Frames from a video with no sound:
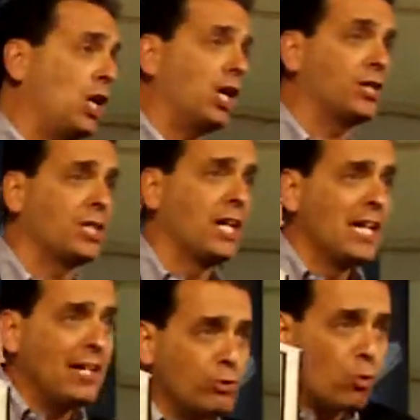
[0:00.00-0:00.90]
large,
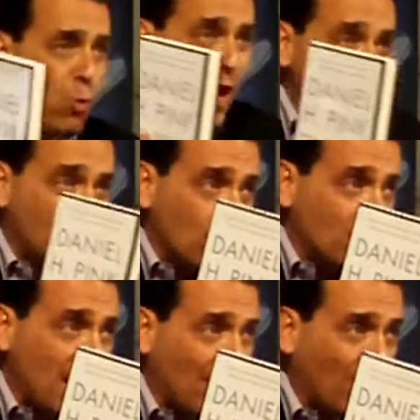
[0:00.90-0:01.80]
is way too
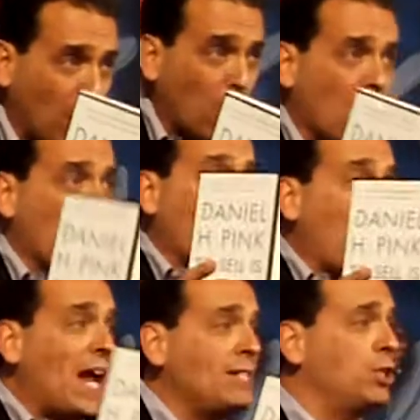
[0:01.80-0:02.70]
narrow,
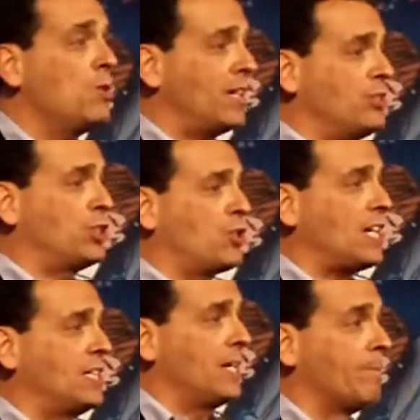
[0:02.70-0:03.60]
way too
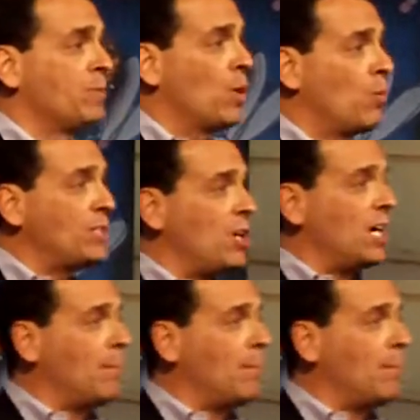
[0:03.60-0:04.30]
constricted. We talk